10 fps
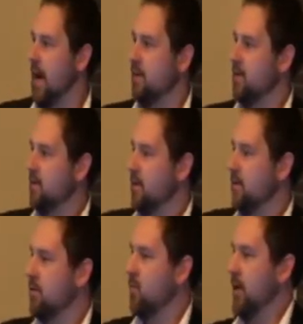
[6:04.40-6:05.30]
And
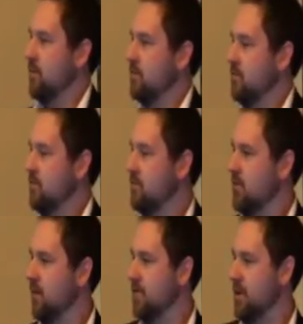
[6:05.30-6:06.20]
the win,
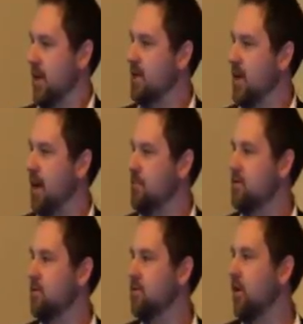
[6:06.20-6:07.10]
obviously the end game
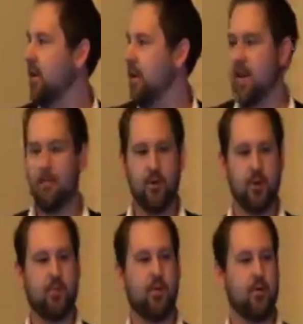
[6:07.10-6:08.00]
is to try and get that
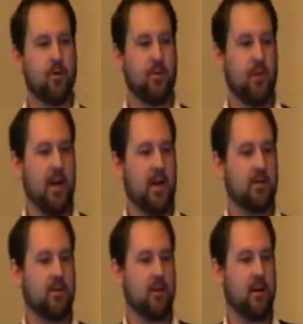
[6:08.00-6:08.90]
push-pull
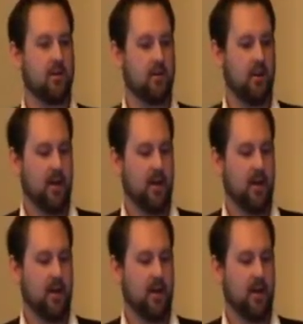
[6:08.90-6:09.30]
communication style.